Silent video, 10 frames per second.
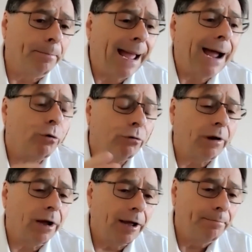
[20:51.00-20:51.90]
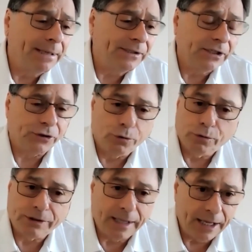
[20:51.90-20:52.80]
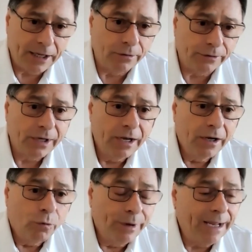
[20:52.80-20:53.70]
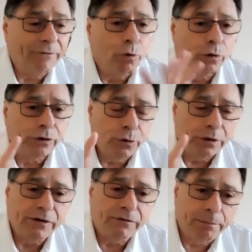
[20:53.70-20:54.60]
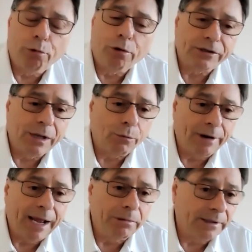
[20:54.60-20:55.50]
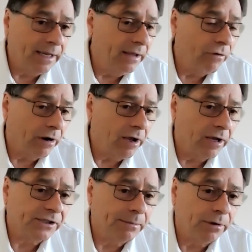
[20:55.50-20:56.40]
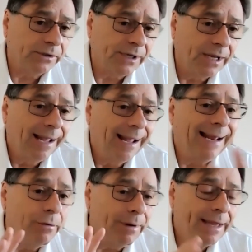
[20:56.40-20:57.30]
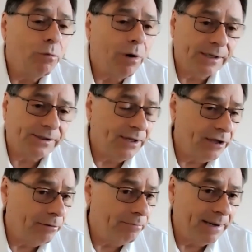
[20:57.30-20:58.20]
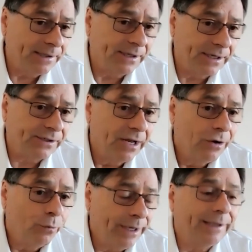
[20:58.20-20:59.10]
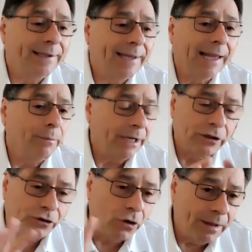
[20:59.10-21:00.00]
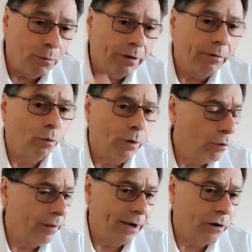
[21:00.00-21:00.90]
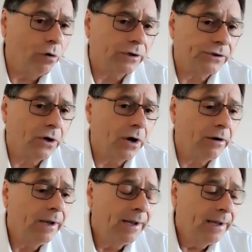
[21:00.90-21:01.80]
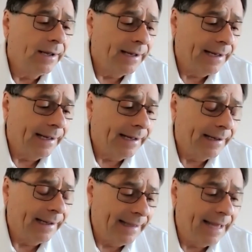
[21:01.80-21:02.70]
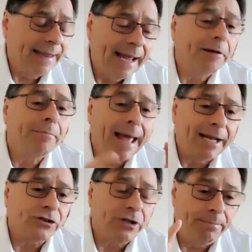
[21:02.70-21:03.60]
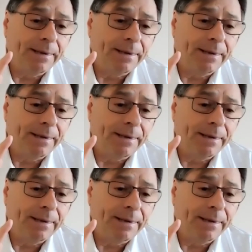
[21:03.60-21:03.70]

power business tools do they use? We have all sorts of reports that we're able to give our customers any way they want to see their business. We can tell them, we can show them where all their costs are. And then they can manage their